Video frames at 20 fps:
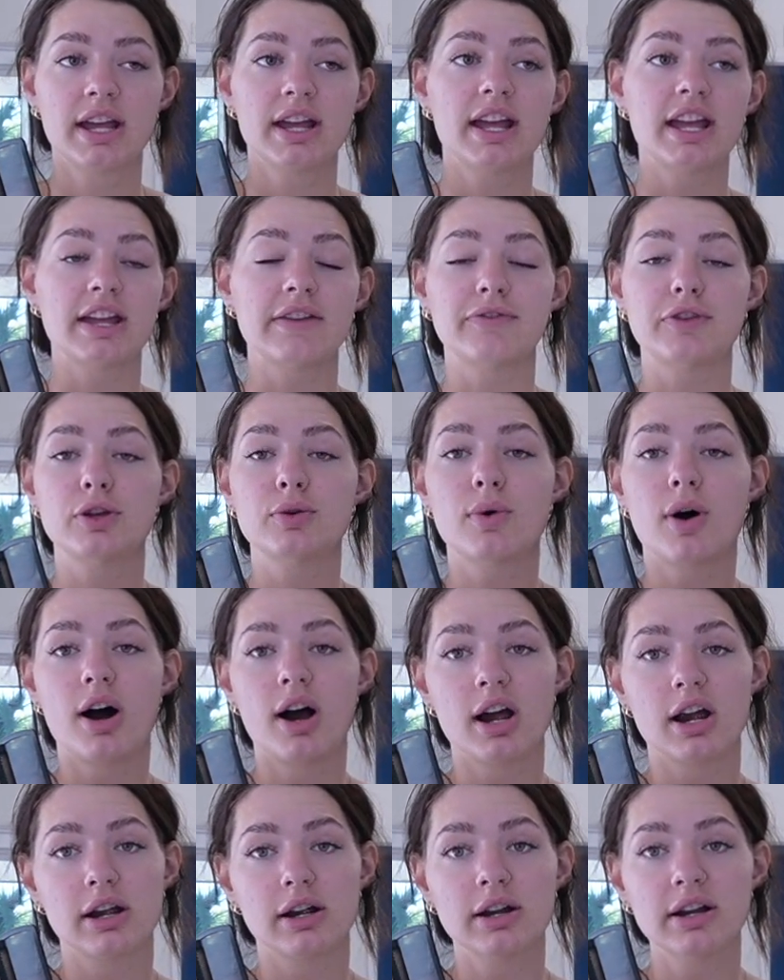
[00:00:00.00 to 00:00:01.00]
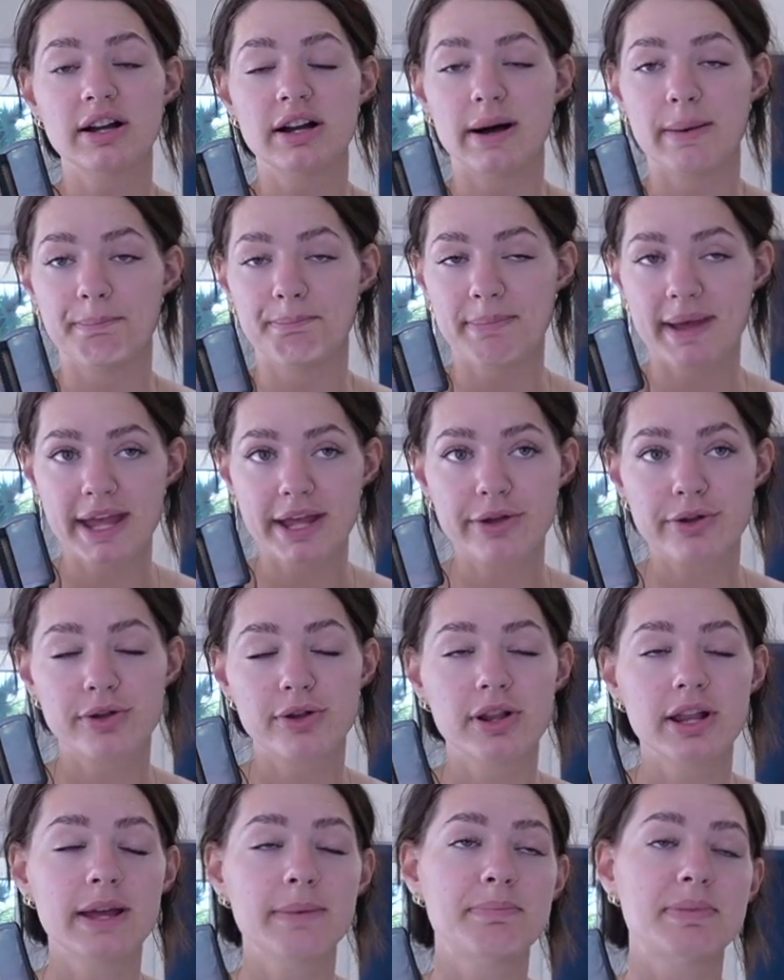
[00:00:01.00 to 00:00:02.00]
If you are a
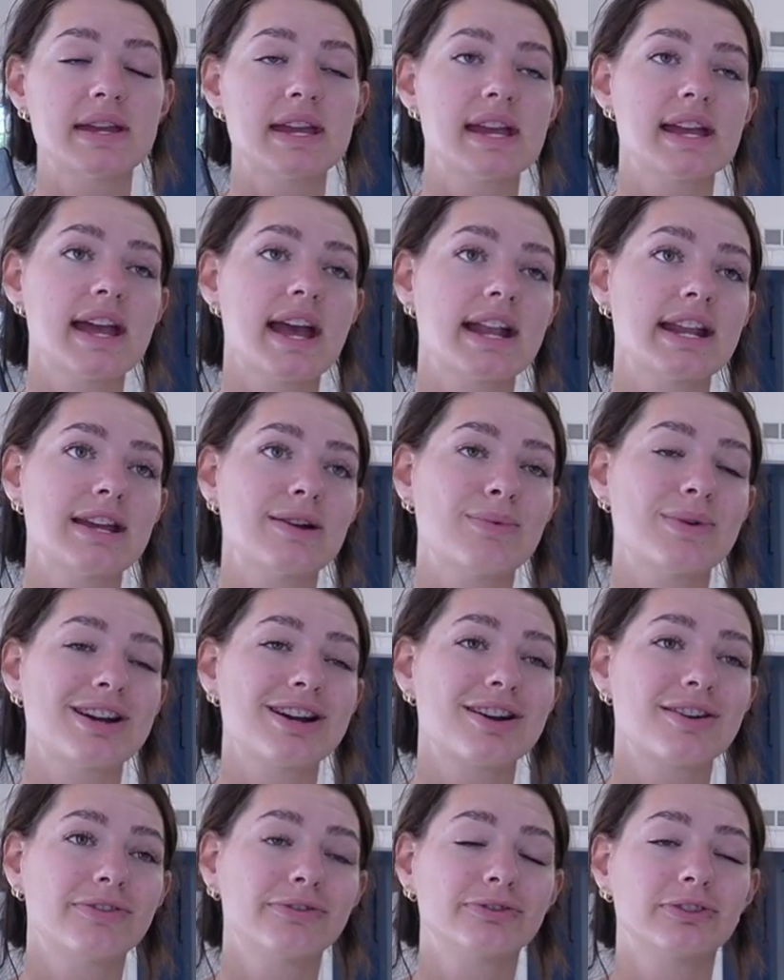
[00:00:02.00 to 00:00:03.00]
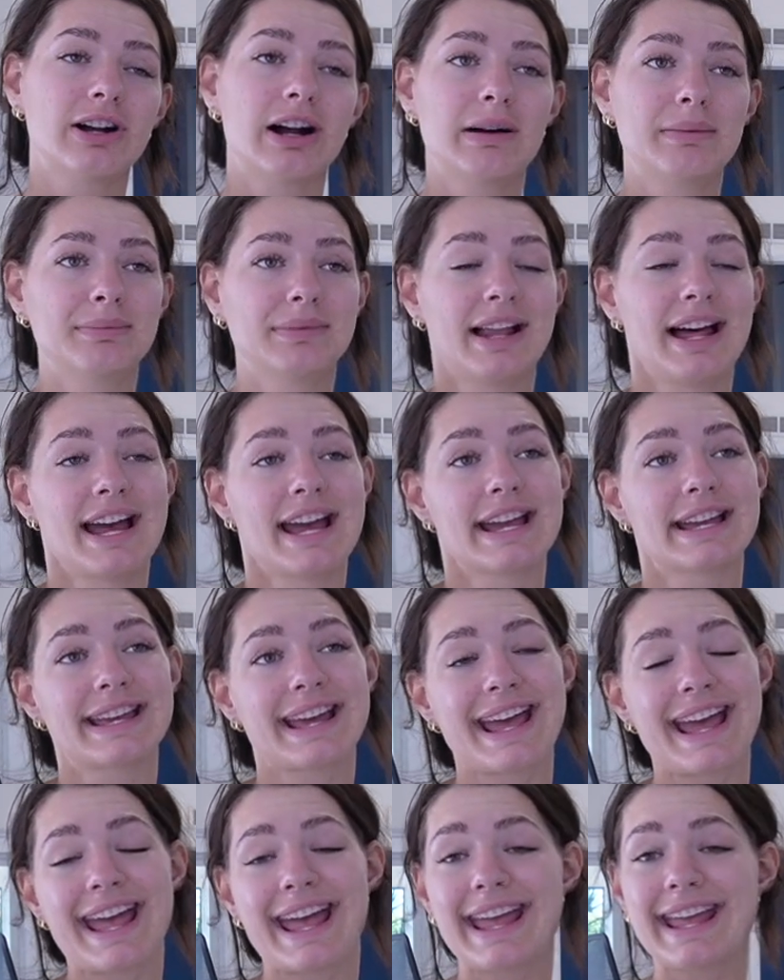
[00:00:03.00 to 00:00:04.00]
male, being anywhere from like
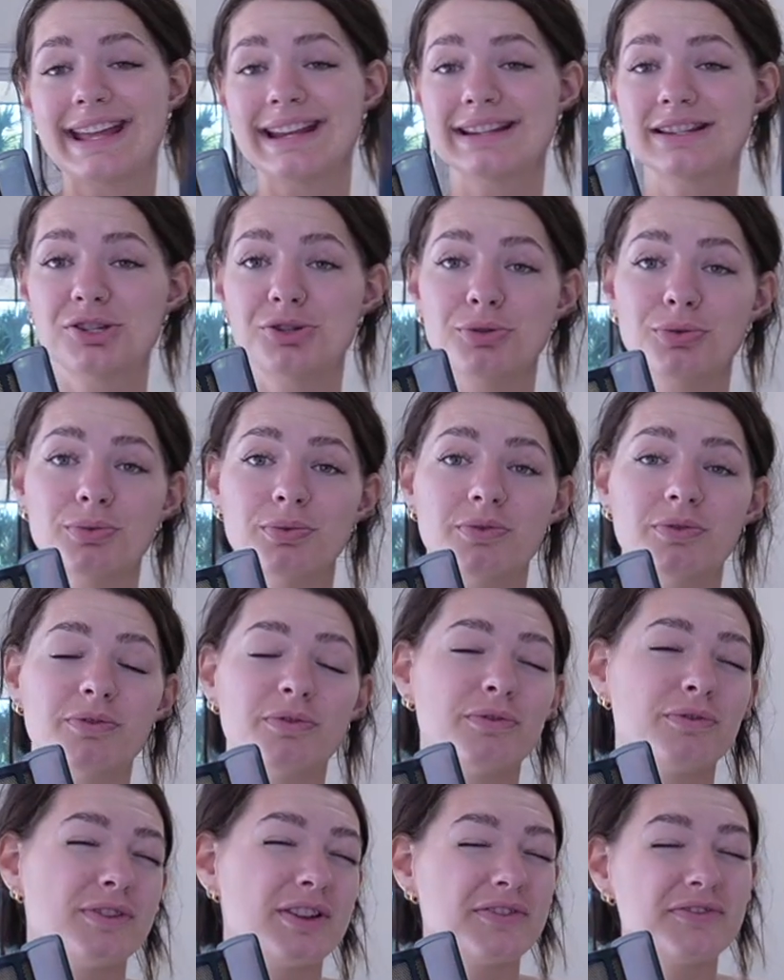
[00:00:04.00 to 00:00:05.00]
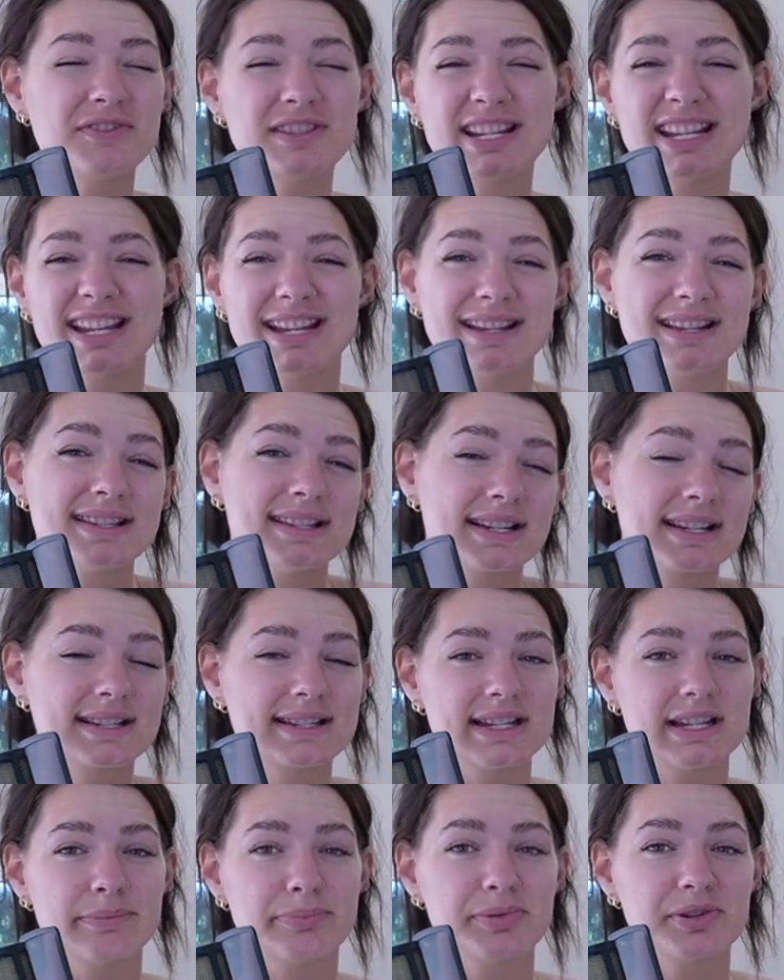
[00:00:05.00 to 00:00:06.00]
8 to 15,
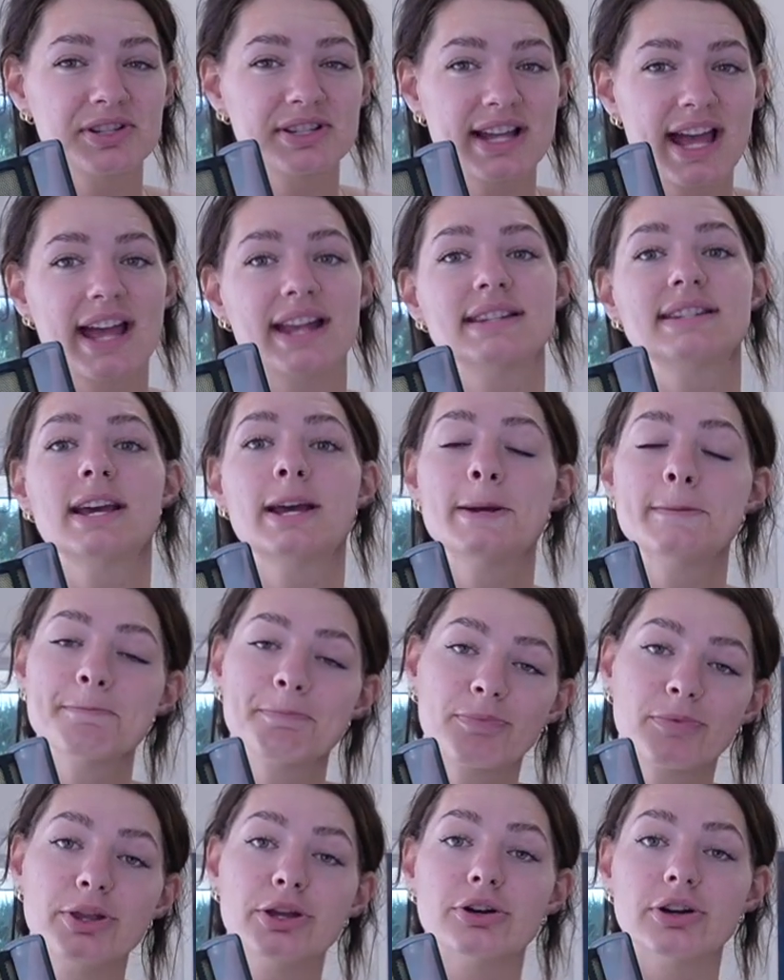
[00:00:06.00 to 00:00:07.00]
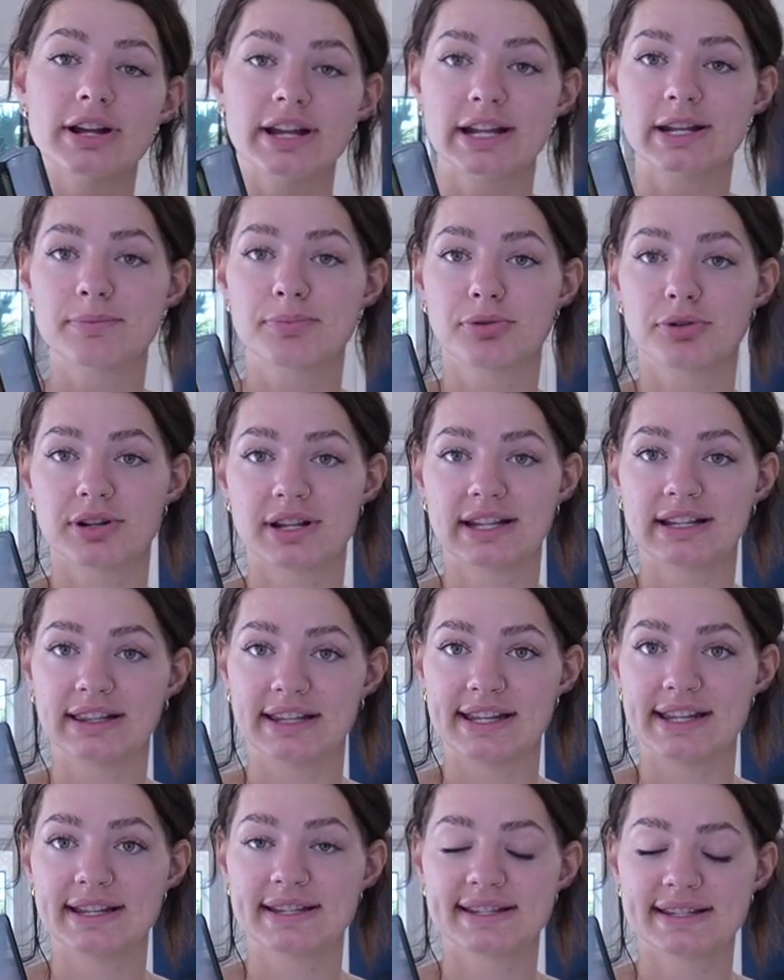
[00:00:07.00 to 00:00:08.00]
16%, you're in a pretty
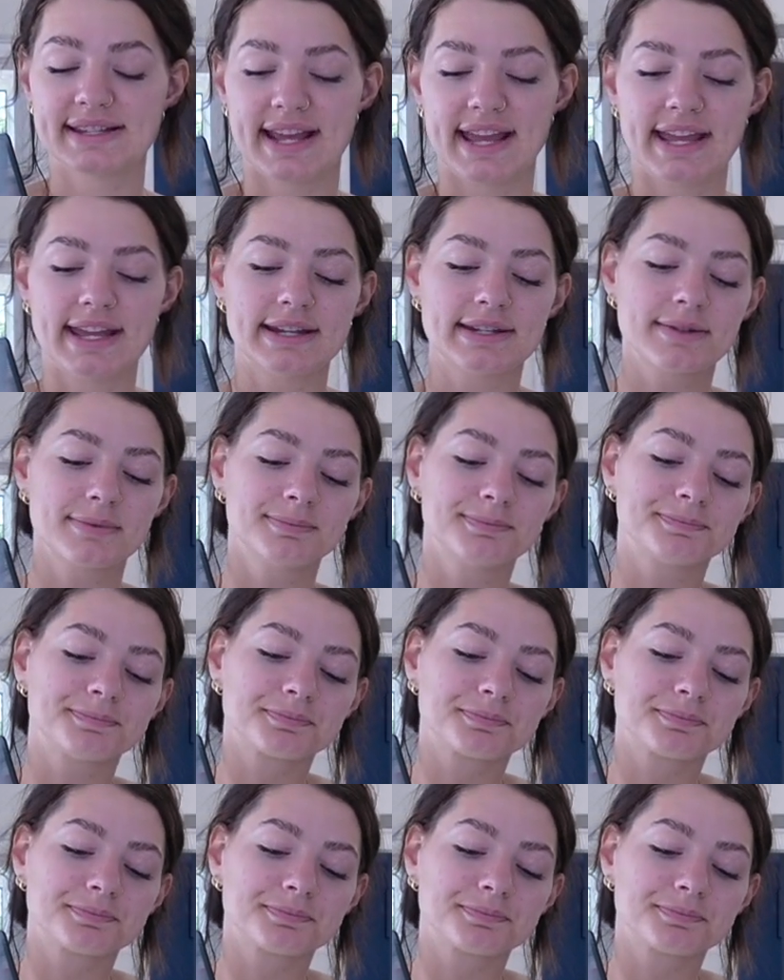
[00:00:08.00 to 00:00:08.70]
lean state.